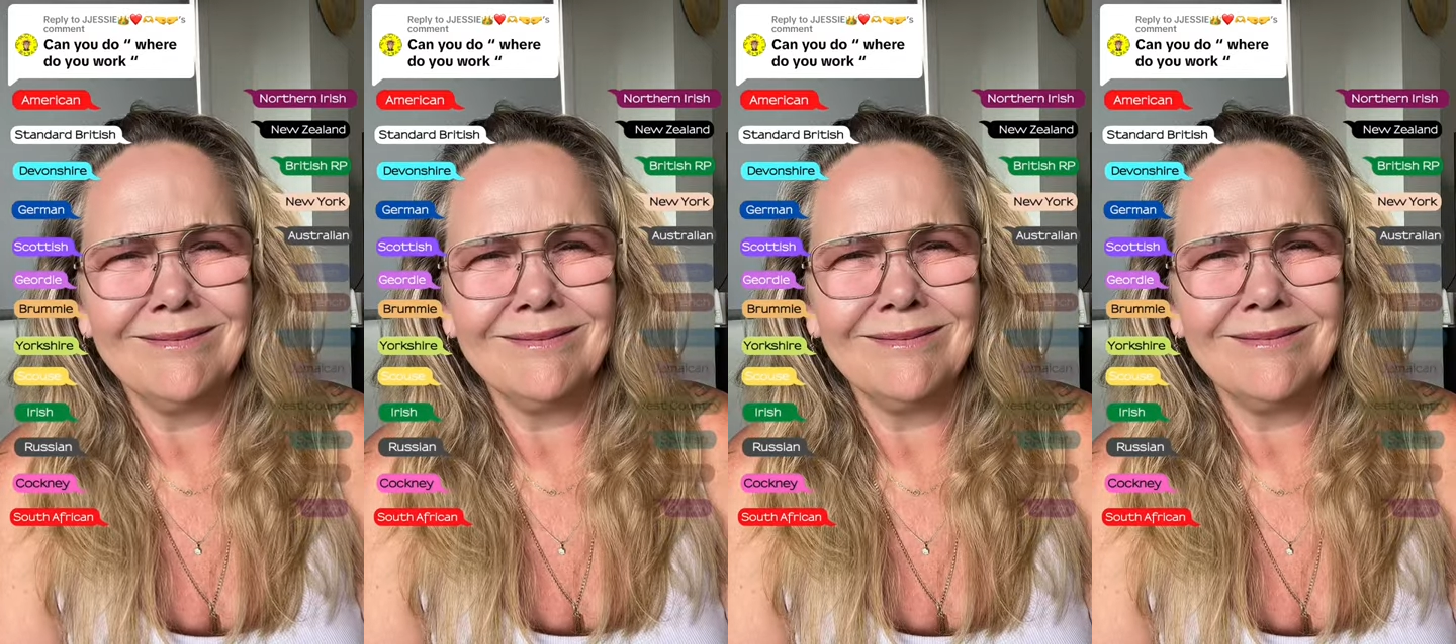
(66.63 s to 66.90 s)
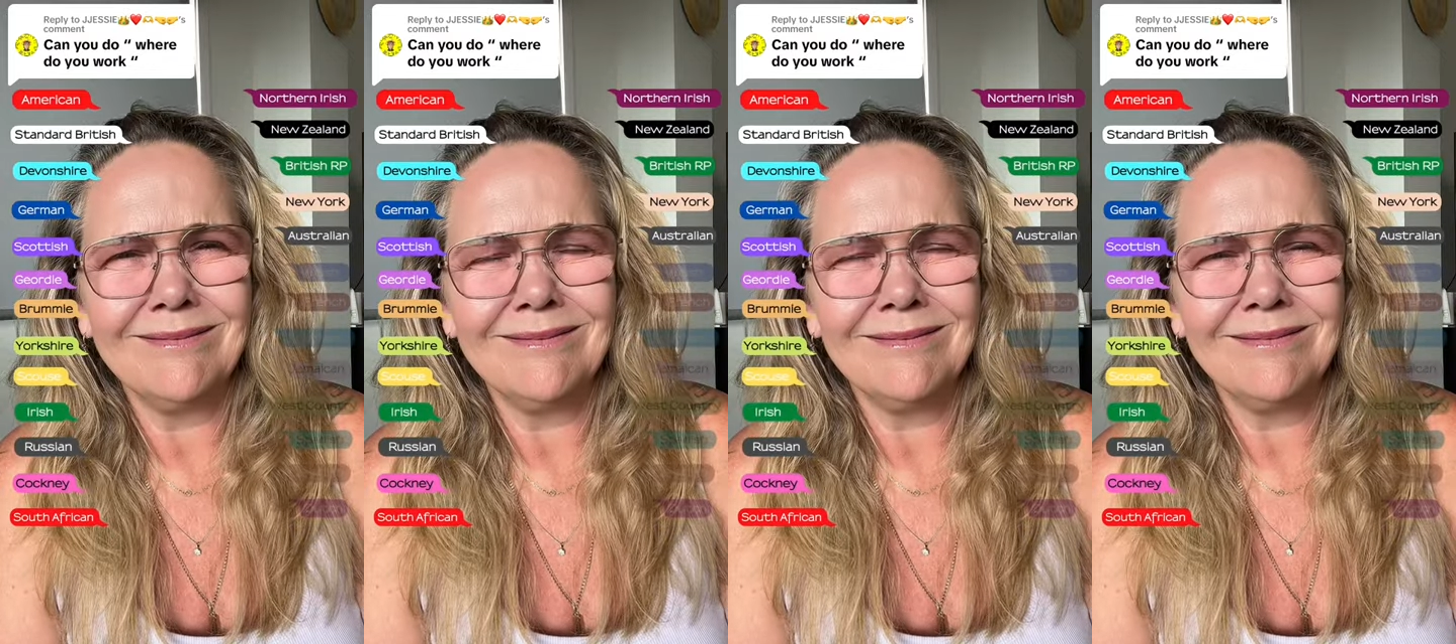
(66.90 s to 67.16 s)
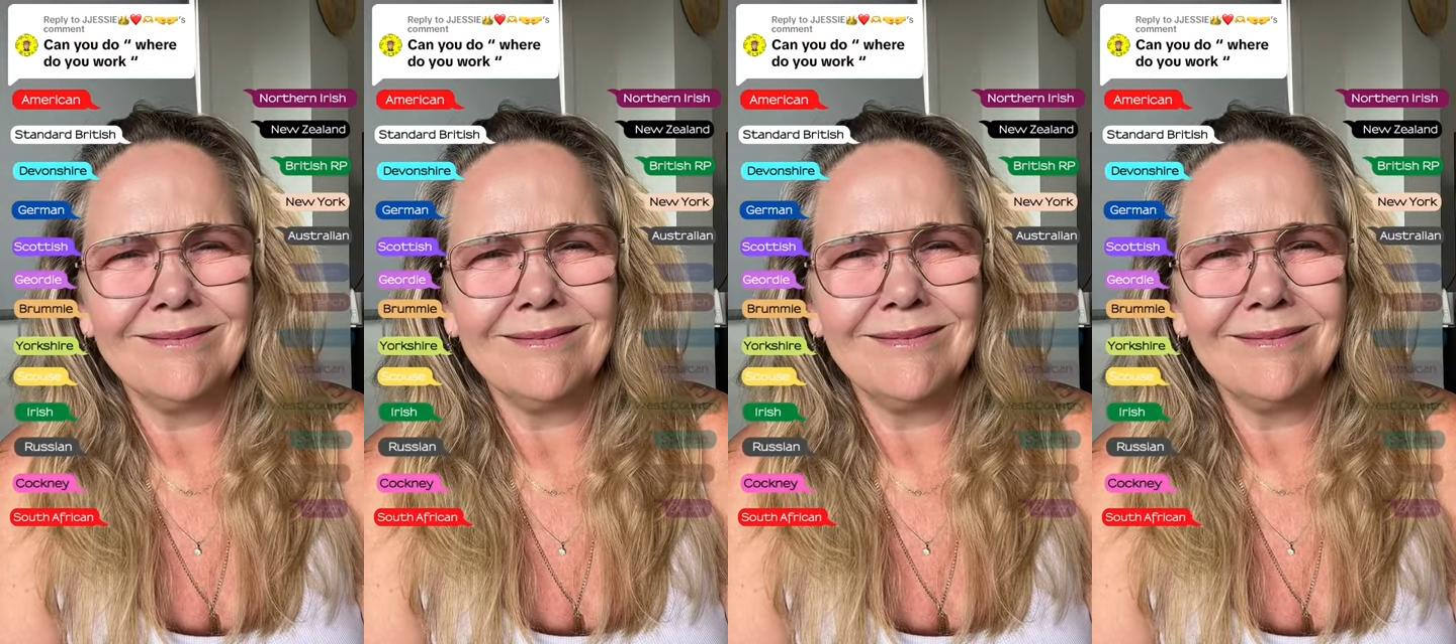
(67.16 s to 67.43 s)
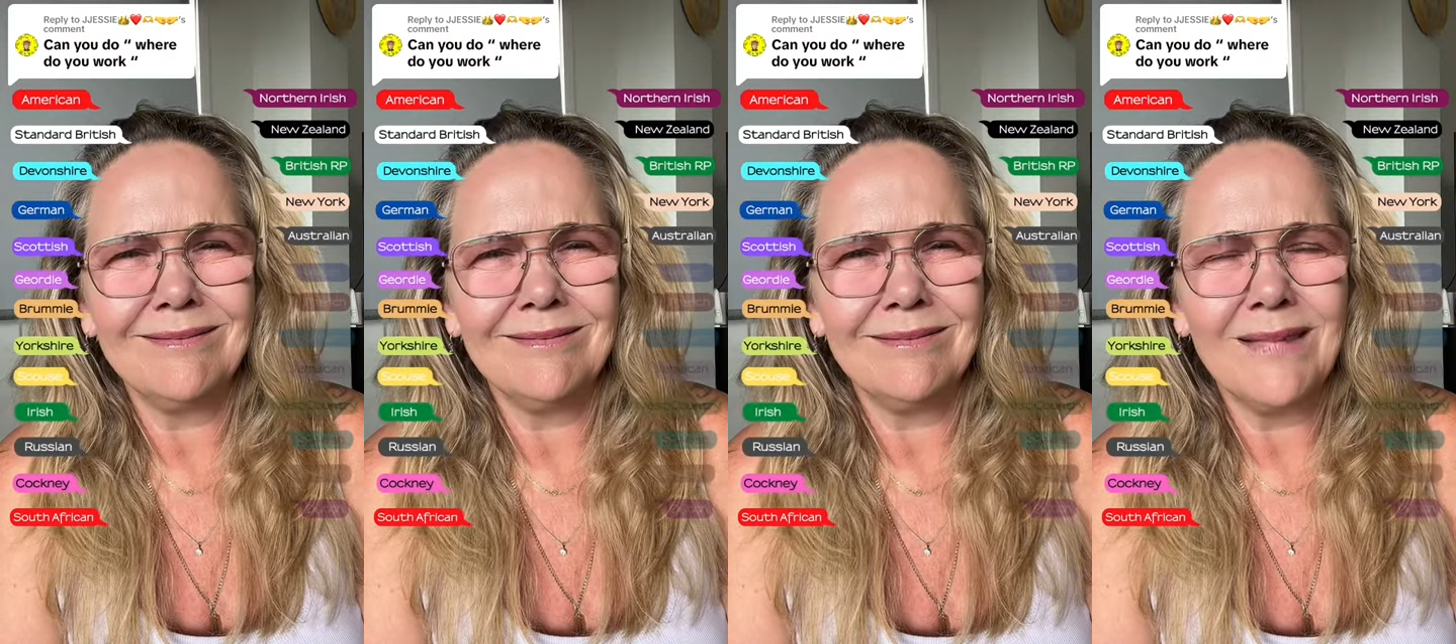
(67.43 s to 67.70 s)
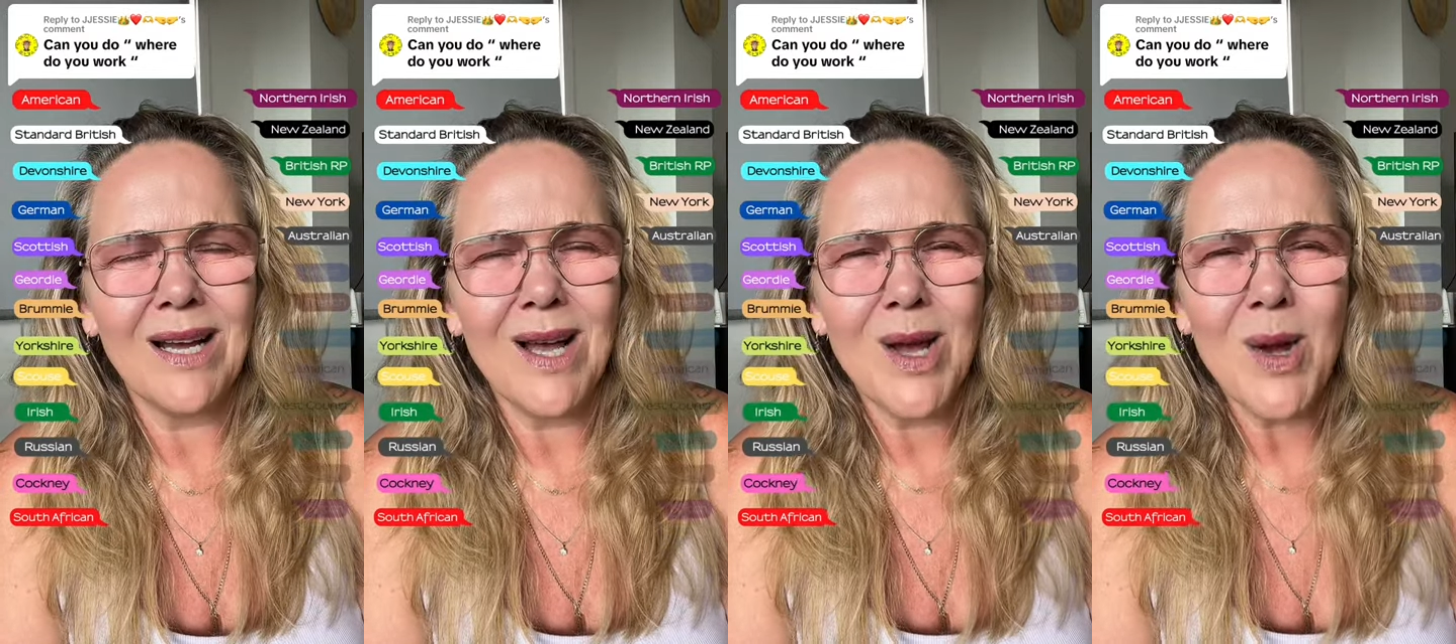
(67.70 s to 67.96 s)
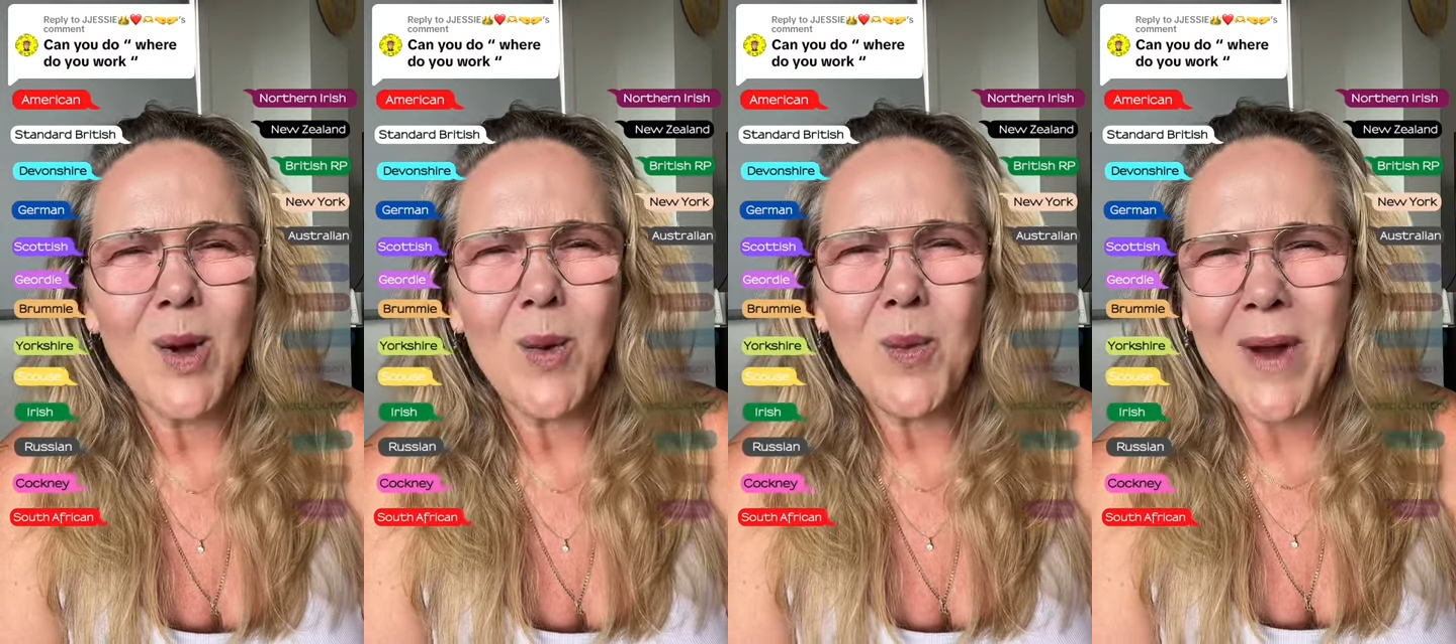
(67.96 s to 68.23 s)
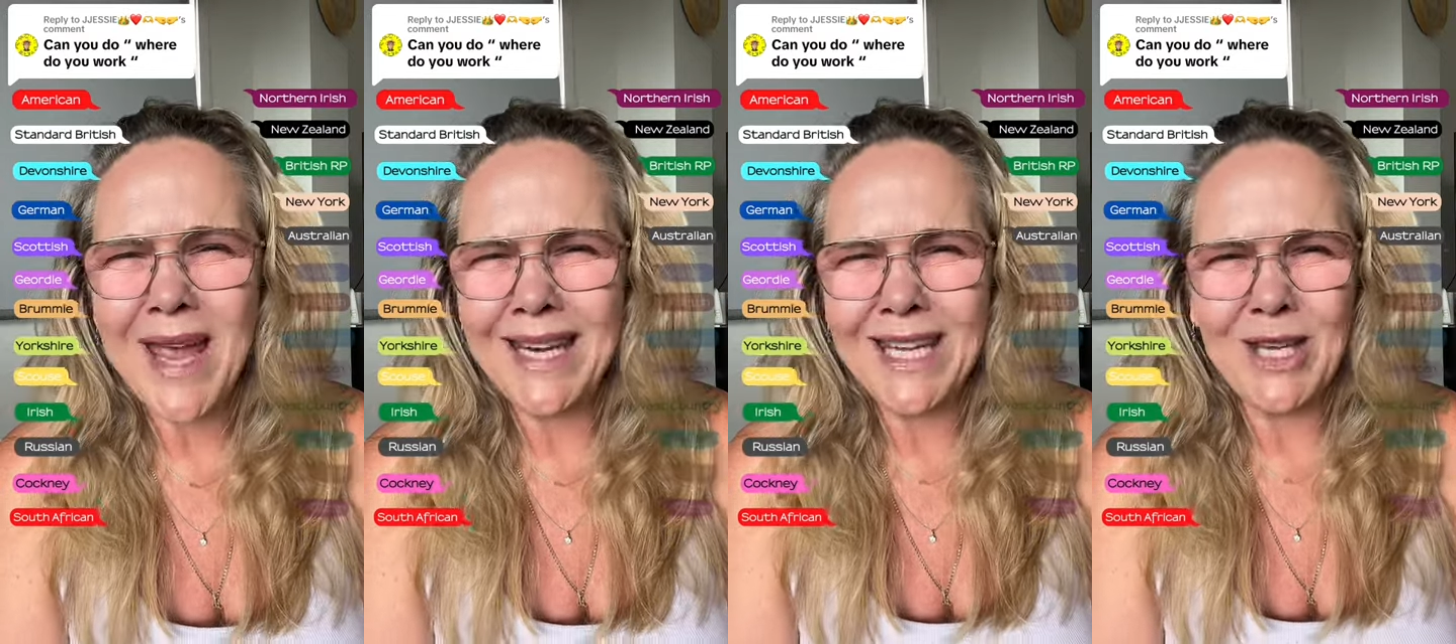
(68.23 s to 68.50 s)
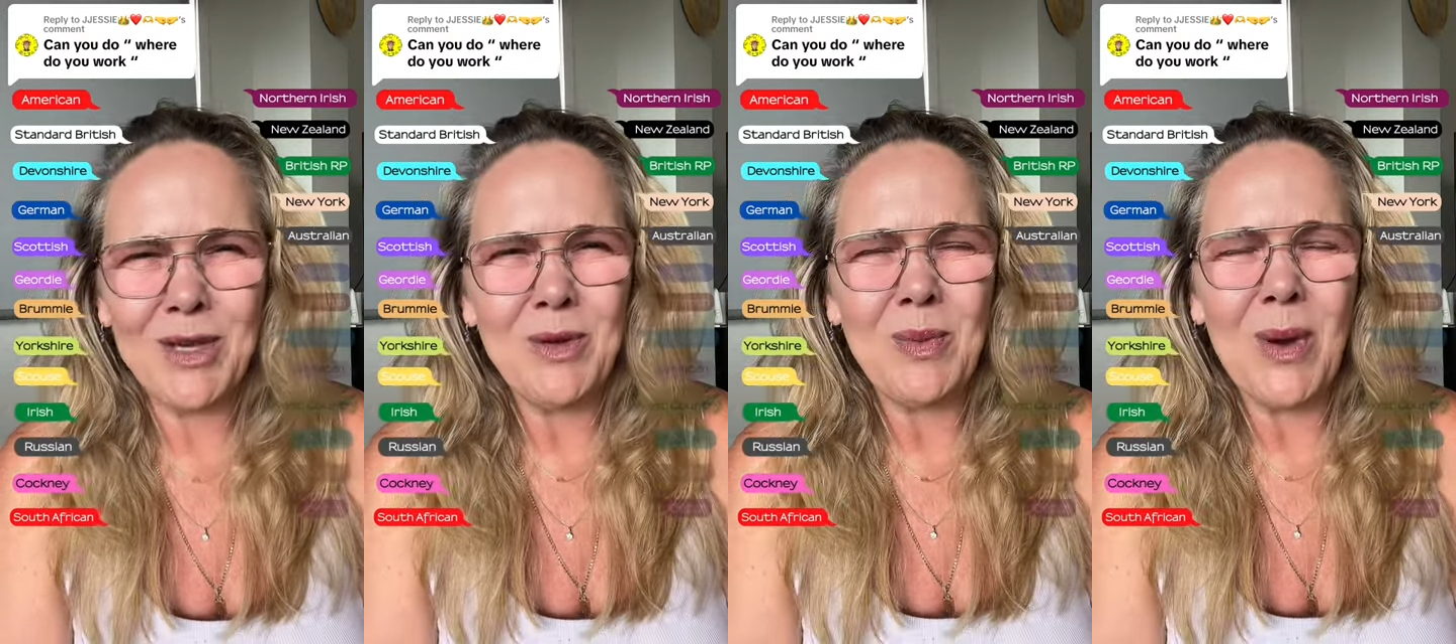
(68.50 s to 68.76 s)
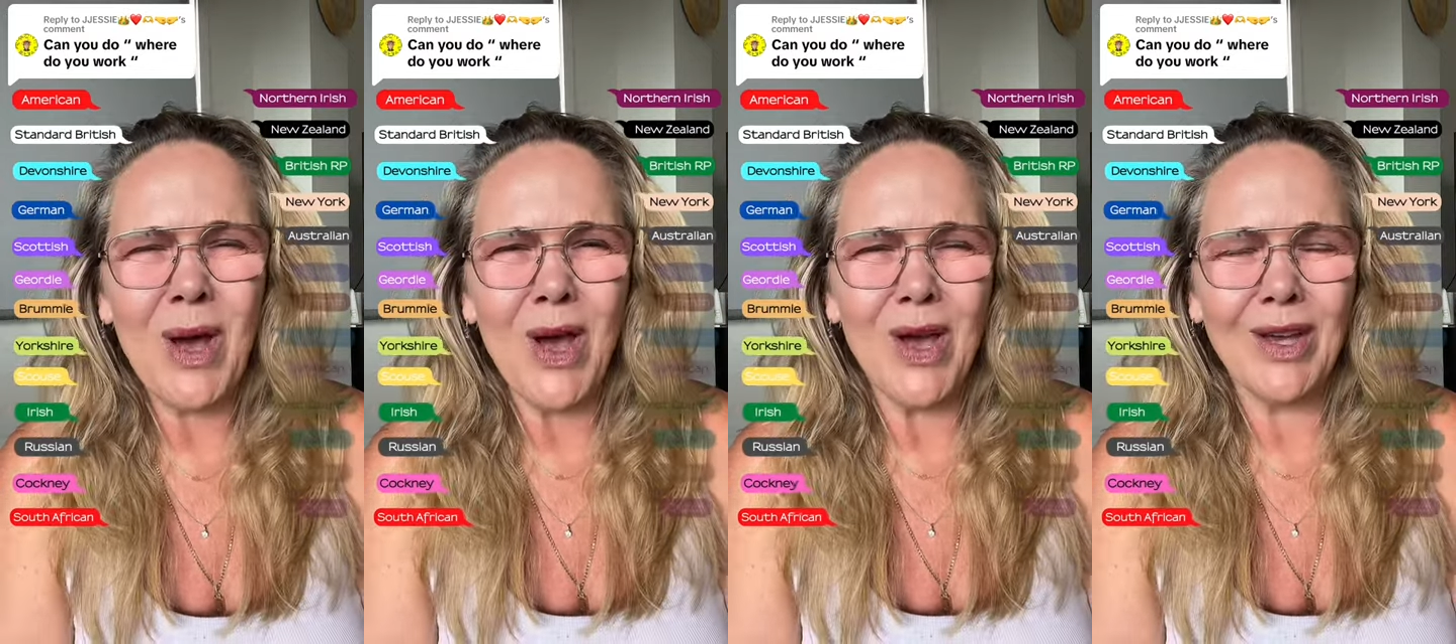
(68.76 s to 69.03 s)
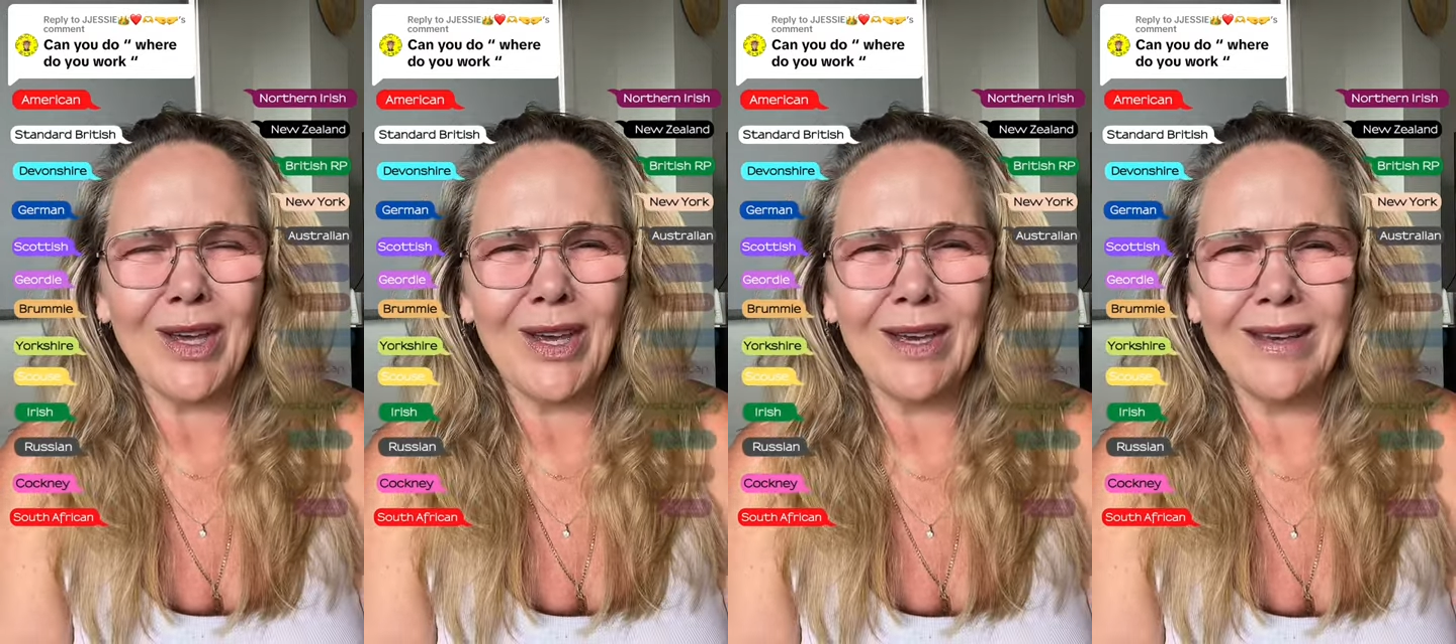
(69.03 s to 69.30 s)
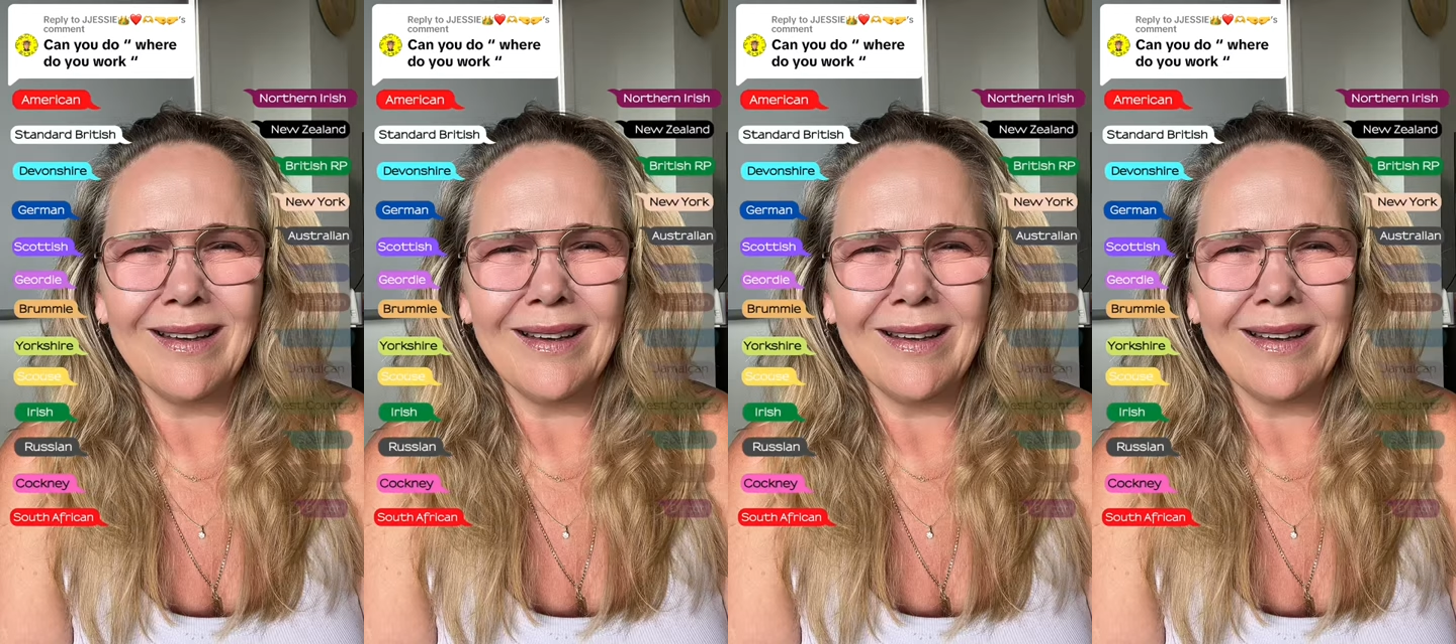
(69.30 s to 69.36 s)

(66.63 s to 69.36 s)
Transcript: Australian. Where do you work?